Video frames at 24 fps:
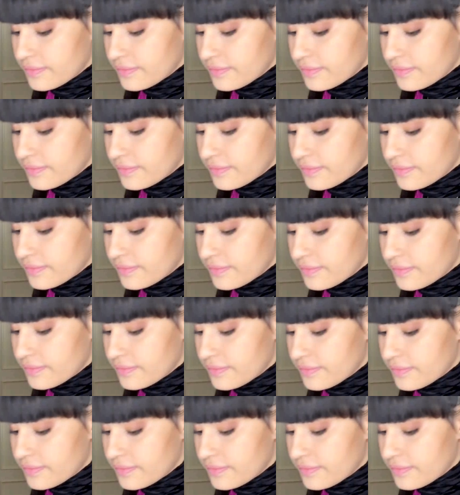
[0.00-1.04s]

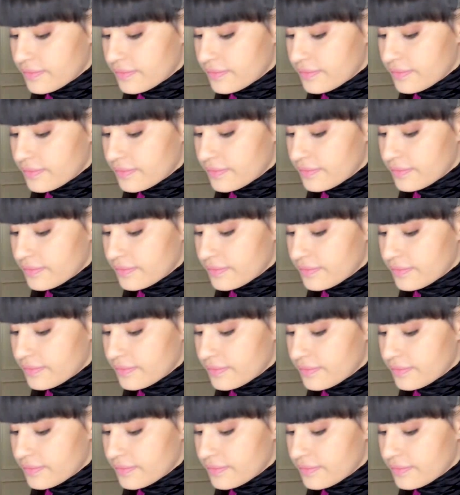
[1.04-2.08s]

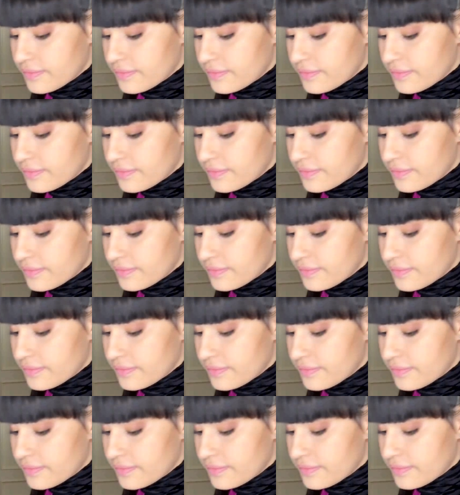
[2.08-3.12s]

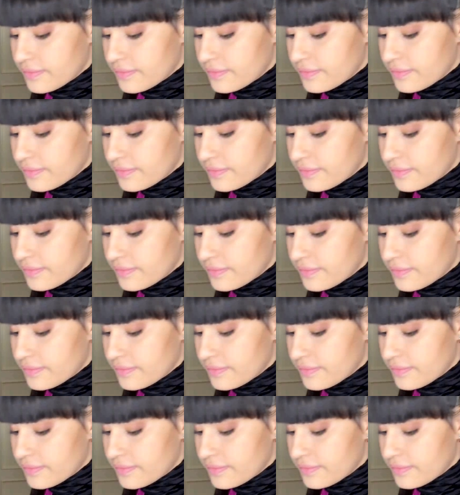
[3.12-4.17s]

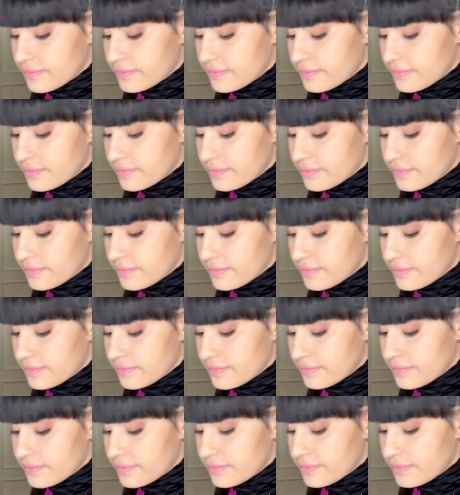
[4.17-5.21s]

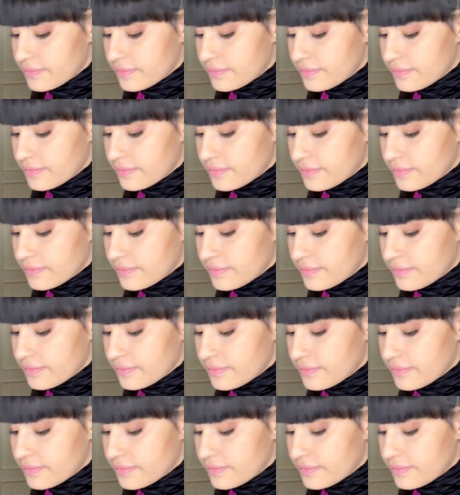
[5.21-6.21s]
This person isn't speaking.